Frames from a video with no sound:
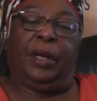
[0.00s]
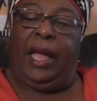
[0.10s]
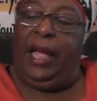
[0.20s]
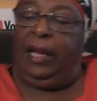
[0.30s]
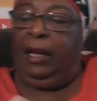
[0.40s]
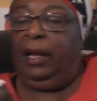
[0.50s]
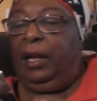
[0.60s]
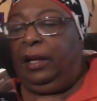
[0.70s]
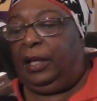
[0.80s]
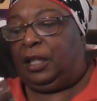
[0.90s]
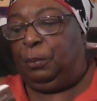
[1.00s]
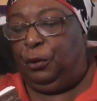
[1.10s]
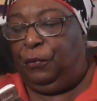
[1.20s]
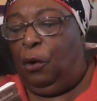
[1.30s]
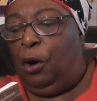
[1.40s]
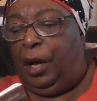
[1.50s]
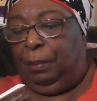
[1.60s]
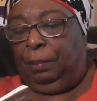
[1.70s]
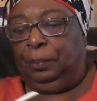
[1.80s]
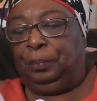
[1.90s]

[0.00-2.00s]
Okay, let's move on.